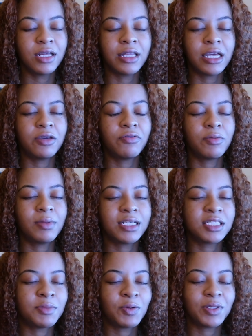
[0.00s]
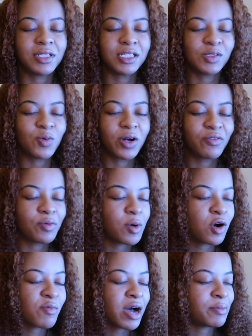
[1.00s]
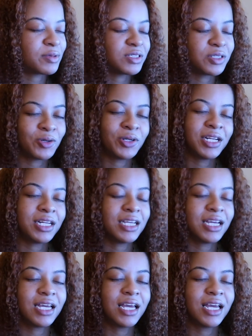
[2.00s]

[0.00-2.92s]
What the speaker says: Thank you for blessing me with this work from home opportunity.